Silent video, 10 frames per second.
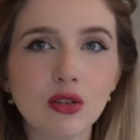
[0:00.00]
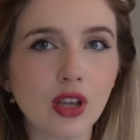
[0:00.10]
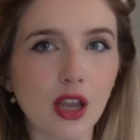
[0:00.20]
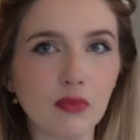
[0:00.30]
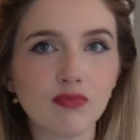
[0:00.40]

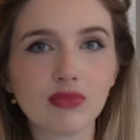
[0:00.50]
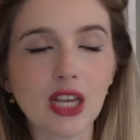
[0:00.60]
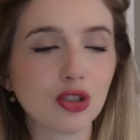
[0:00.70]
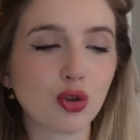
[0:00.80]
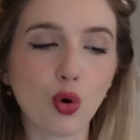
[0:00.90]
okay.
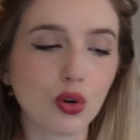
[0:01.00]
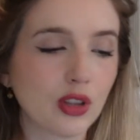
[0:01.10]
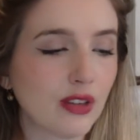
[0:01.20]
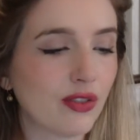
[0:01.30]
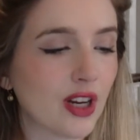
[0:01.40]
That's
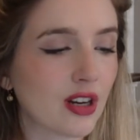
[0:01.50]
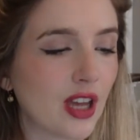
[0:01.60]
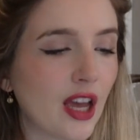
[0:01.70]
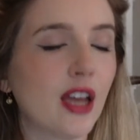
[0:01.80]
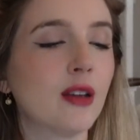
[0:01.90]
totally fair,
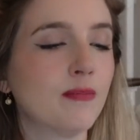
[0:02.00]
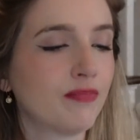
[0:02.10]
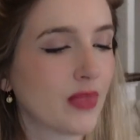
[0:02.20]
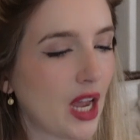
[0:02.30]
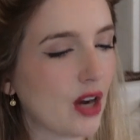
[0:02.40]
Kay.
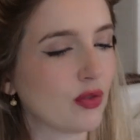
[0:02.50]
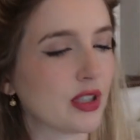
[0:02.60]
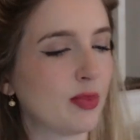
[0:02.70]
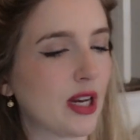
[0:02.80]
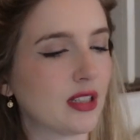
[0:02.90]
I
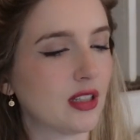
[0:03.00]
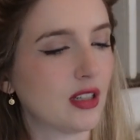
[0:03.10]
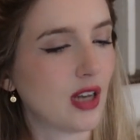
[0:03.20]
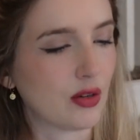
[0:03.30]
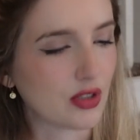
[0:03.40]
respect it.
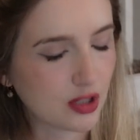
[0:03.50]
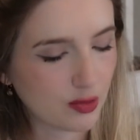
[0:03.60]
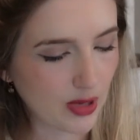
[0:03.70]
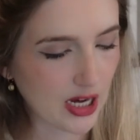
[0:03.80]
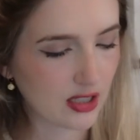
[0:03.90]
I
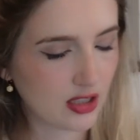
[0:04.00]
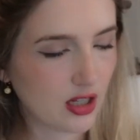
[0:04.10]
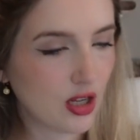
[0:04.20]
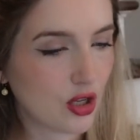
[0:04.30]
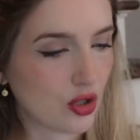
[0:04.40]
respect
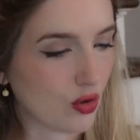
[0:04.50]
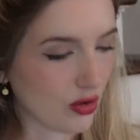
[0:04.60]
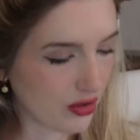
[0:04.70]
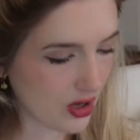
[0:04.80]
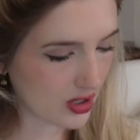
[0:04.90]
your
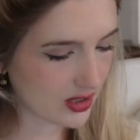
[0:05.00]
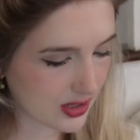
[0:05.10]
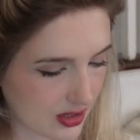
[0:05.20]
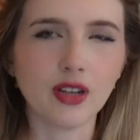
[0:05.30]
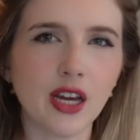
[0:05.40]

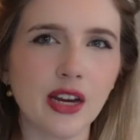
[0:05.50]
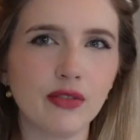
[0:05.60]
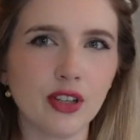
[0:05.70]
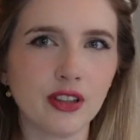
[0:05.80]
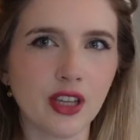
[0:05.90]
thoughts. Not
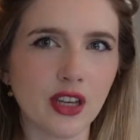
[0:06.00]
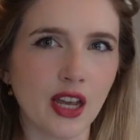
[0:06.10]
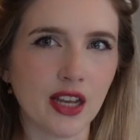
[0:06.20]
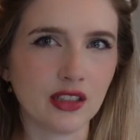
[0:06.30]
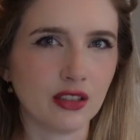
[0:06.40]
everything
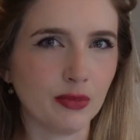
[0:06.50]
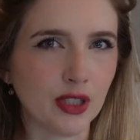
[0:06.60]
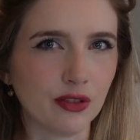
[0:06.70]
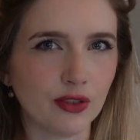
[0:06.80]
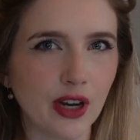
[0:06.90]
has to
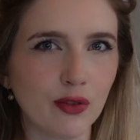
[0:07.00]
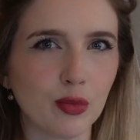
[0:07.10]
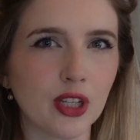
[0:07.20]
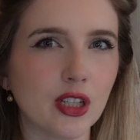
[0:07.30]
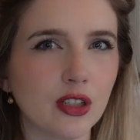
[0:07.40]
be for
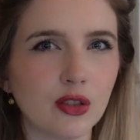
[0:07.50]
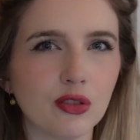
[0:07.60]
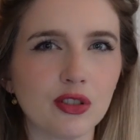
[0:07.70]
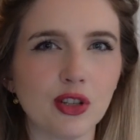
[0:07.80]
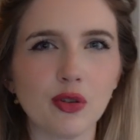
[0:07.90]
everybody, you know,
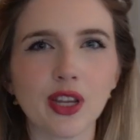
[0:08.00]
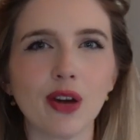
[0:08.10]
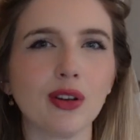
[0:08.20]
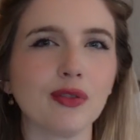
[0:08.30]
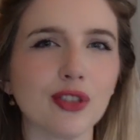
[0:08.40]
there's no
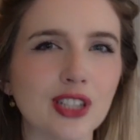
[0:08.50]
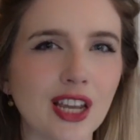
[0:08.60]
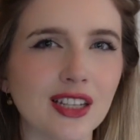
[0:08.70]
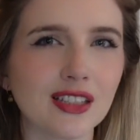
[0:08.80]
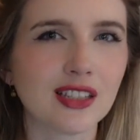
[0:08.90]
accounting for
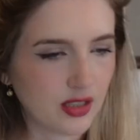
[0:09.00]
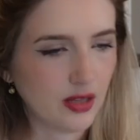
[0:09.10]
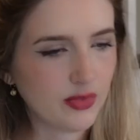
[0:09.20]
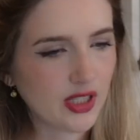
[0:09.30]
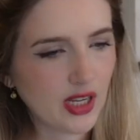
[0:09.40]
taste.
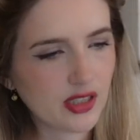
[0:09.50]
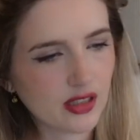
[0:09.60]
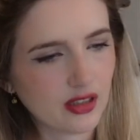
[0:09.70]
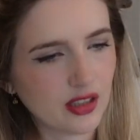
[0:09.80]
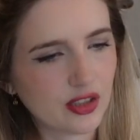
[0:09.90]
Tim
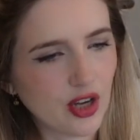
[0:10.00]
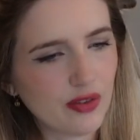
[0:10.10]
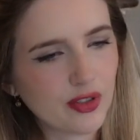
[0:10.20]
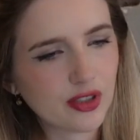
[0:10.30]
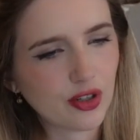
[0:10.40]
says, this
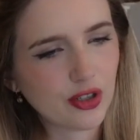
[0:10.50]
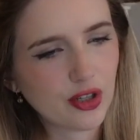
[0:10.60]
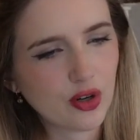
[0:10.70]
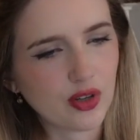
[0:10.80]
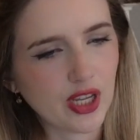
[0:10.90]
novel
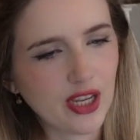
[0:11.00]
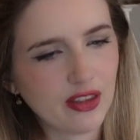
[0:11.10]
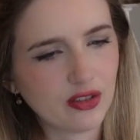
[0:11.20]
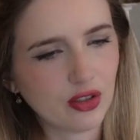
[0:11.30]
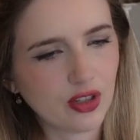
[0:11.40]
started okay,
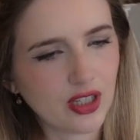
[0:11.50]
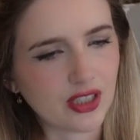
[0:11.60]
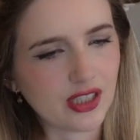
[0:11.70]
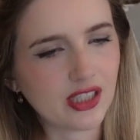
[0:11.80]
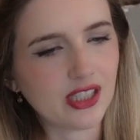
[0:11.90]
then took a
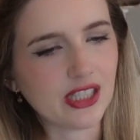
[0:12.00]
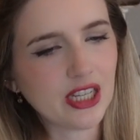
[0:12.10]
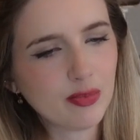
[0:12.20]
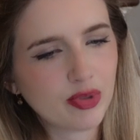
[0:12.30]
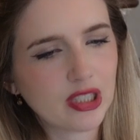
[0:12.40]

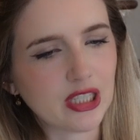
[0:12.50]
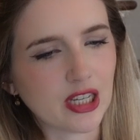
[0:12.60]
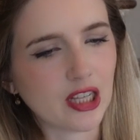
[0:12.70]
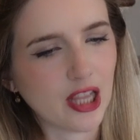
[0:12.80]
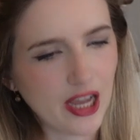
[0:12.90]
steep
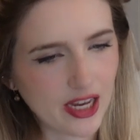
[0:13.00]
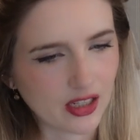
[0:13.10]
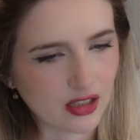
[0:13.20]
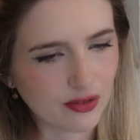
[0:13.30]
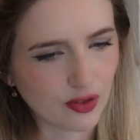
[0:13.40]
decline.
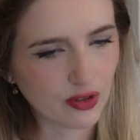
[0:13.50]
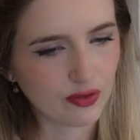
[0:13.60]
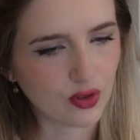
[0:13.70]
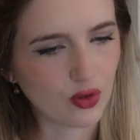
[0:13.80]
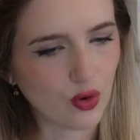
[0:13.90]
It's full
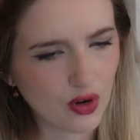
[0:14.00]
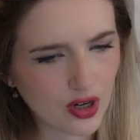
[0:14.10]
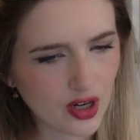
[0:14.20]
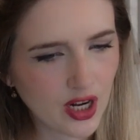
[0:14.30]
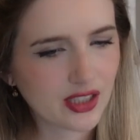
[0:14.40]
of
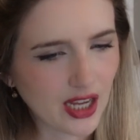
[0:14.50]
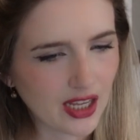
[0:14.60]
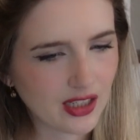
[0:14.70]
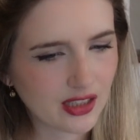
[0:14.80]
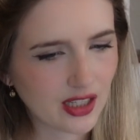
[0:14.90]
gore,
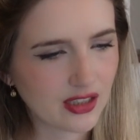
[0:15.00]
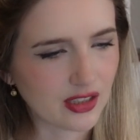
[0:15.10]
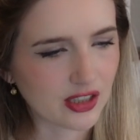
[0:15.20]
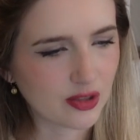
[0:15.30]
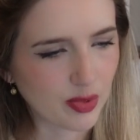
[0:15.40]
sadness, and
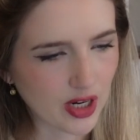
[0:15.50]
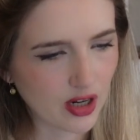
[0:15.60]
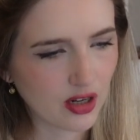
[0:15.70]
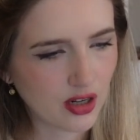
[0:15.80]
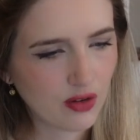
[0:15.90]

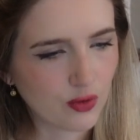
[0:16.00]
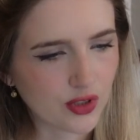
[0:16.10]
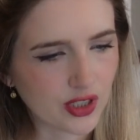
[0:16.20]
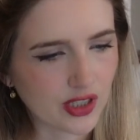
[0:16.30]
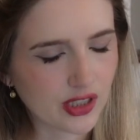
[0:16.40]
despair for
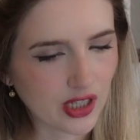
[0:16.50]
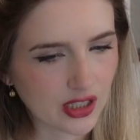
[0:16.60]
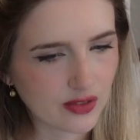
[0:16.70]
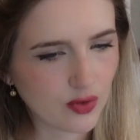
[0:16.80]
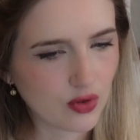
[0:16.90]

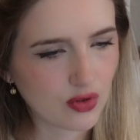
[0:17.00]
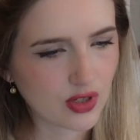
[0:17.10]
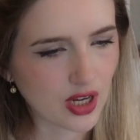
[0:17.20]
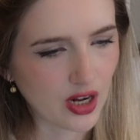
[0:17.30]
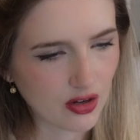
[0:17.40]
successful
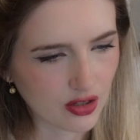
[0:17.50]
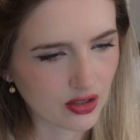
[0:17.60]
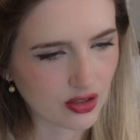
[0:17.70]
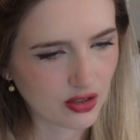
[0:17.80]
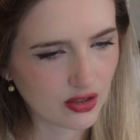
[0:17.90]

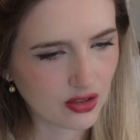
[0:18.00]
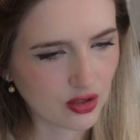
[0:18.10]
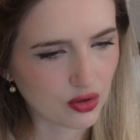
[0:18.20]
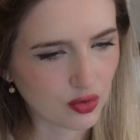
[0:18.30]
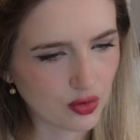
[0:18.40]
characters.
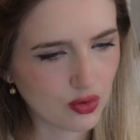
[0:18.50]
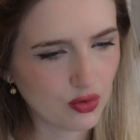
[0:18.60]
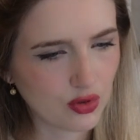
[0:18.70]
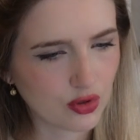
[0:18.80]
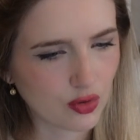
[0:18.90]
A
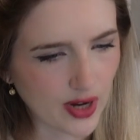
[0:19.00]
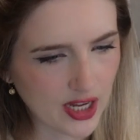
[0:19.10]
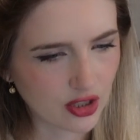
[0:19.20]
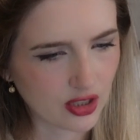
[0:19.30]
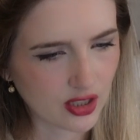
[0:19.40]
true
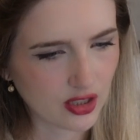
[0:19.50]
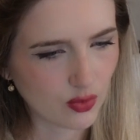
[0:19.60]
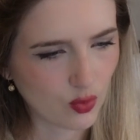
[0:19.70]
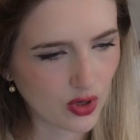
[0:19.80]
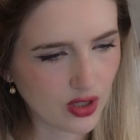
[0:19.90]
tragedy.
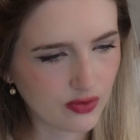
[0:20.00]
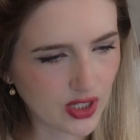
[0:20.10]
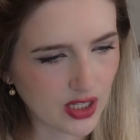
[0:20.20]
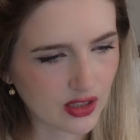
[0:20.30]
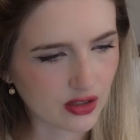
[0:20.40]
1 of
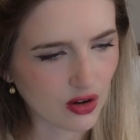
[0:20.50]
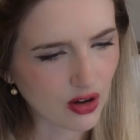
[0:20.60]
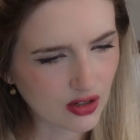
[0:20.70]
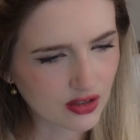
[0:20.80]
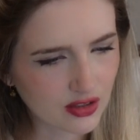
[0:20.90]
10
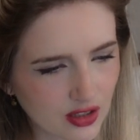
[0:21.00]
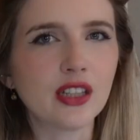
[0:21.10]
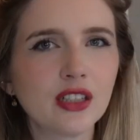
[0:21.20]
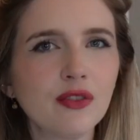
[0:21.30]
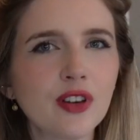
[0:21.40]
stars?
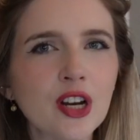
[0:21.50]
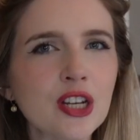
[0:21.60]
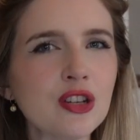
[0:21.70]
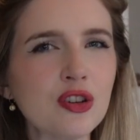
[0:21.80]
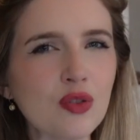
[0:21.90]
That's a very
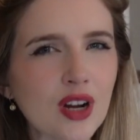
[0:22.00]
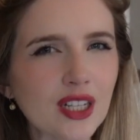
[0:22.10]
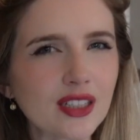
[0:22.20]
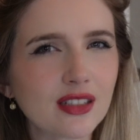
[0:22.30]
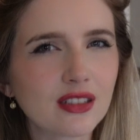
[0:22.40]

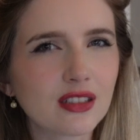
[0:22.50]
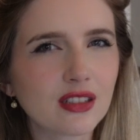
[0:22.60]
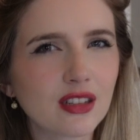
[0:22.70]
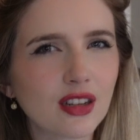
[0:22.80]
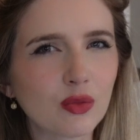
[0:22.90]
nuanced
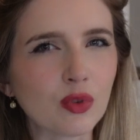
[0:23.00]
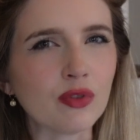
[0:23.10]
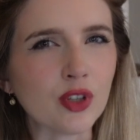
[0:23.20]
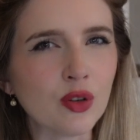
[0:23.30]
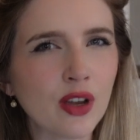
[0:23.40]

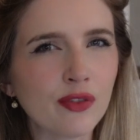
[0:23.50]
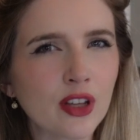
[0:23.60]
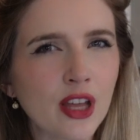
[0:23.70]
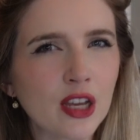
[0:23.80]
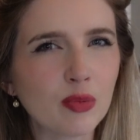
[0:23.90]
review, I
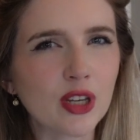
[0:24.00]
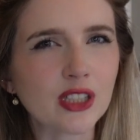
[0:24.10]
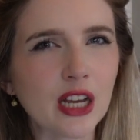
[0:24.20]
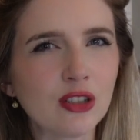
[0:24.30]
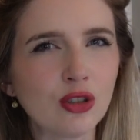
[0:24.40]
feel like,
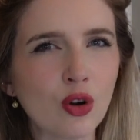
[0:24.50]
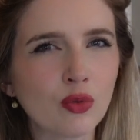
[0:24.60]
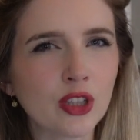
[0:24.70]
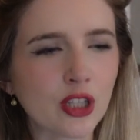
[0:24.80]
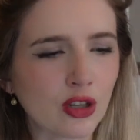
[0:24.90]
because I don't
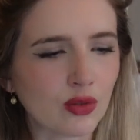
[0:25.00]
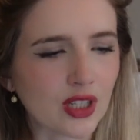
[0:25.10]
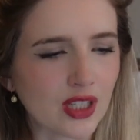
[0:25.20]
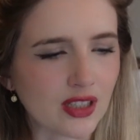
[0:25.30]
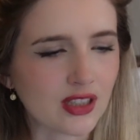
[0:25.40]
really know what
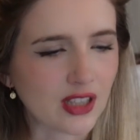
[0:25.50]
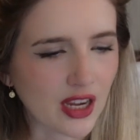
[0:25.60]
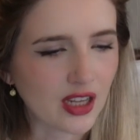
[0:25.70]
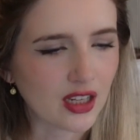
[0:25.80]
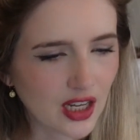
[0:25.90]
he's
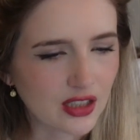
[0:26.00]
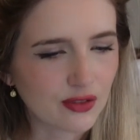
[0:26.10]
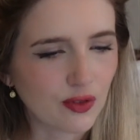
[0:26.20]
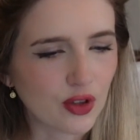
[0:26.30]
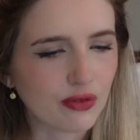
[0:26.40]
saying. It's
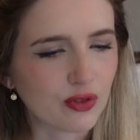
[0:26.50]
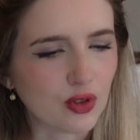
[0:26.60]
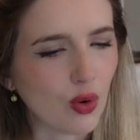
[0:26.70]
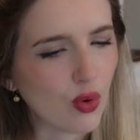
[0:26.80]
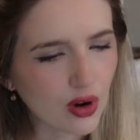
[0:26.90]
full of
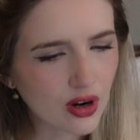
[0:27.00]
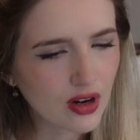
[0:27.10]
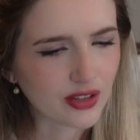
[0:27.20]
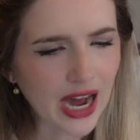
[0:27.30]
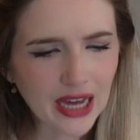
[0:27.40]
gore?
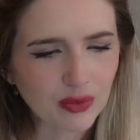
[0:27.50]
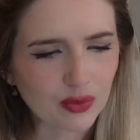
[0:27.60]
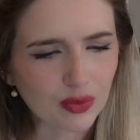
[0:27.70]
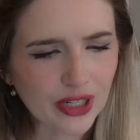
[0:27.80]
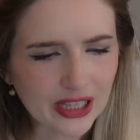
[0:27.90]
Not
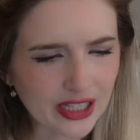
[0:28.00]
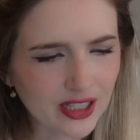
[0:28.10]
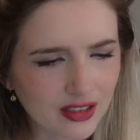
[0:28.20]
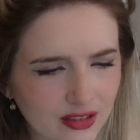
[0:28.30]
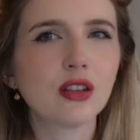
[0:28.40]

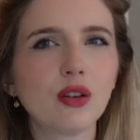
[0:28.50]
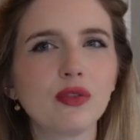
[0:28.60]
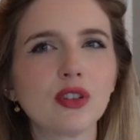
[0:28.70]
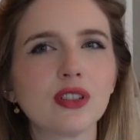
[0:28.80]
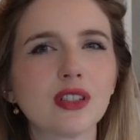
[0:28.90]
really. So
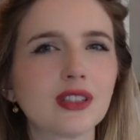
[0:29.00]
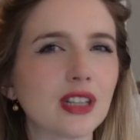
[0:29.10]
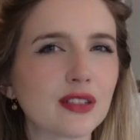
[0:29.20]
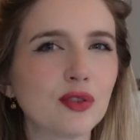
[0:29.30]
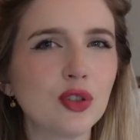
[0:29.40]
if you're
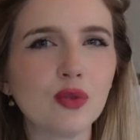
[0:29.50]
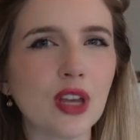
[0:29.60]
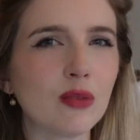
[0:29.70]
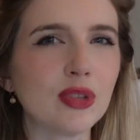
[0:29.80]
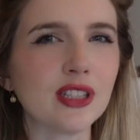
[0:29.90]
successful, you
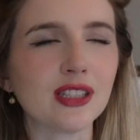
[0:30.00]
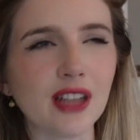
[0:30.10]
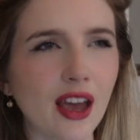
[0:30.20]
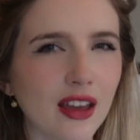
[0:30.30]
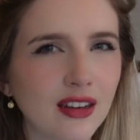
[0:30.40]
can't be
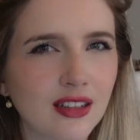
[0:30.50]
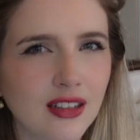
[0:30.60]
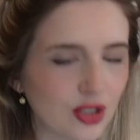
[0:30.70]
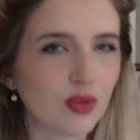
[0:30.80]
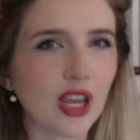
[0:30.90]
sad?
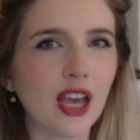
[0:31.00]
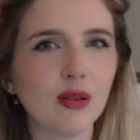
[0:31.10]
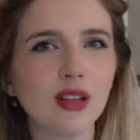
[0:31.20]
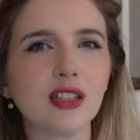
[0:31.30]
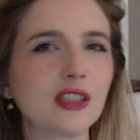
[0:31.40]
You
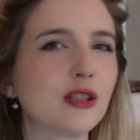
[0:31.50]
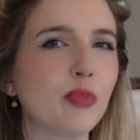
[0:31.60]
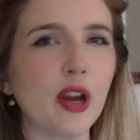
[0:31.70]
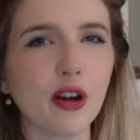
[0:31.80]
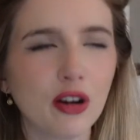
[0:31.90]
can't
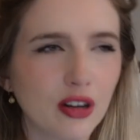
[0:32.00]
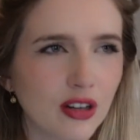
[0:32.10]
despair?